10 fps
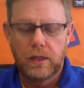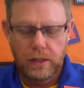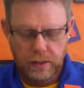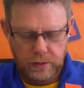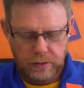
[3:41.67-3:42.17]

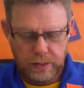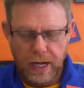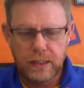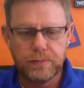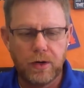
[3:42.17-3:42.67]
Now, the
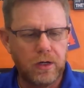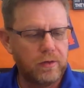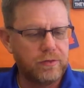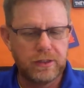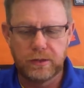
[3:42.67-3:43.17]
last part
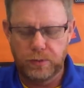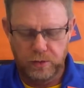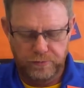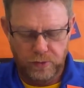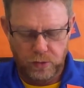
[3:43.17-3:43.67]
of
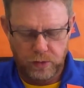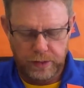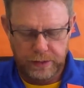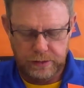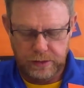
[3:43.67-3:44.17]
6.4
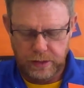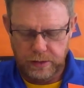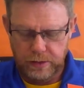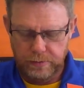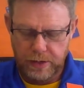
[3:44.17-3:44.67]
is
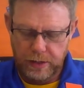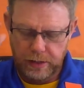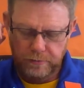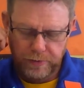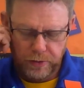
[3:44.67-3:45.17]
the
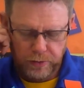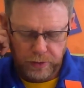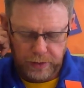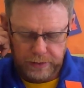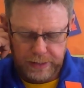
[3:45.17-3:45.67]
American
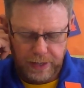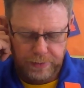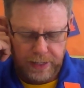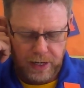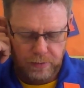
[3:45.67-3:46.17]
voter
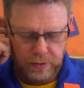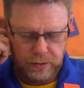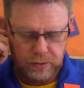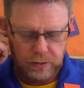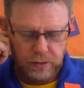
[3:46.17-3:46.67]
examined how
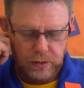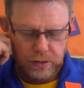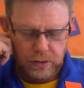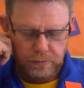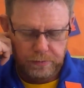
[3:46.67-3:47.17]
much
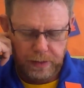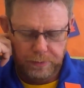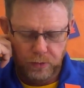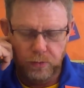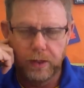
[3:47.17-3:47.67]

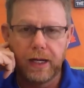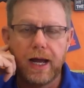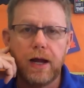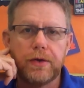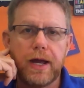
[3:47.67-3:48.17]
people
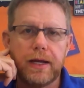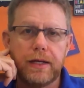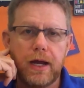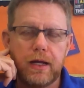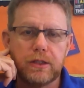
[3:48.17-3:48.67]
rely on
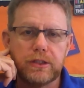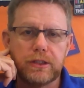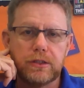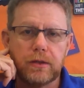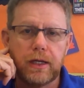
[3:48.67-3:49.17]
ideology
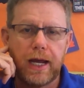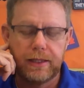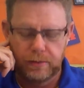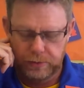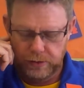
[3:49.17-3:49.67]
to
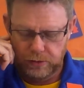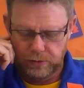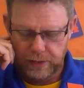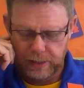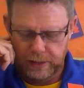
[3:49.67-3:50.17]
guide their political
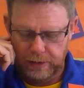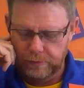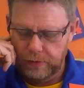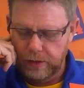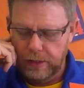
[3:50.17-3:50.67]
thinking.
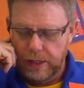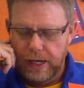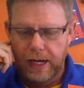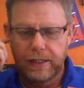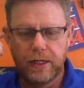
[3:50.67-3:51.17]

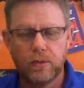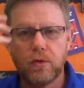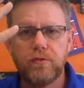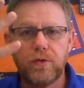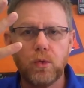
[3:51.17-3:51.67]
And there were
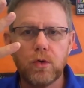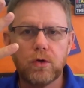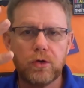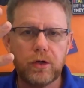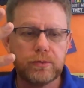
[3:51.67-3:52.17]
four
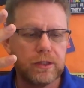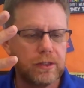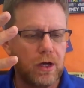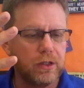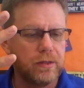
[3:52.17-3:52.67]
groups that
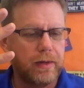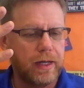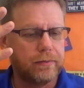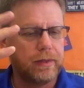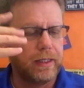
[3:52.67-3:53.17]
talked
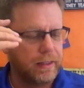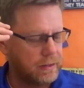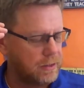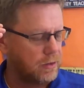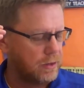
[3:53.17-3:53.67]
about, and
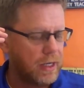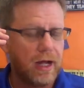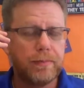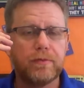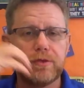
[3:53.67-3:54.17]
this is on the
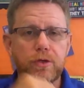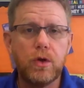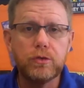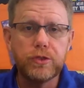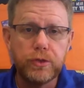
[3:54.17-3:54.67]
top of
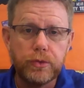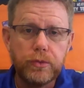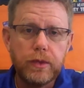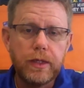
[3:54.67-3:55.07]
202.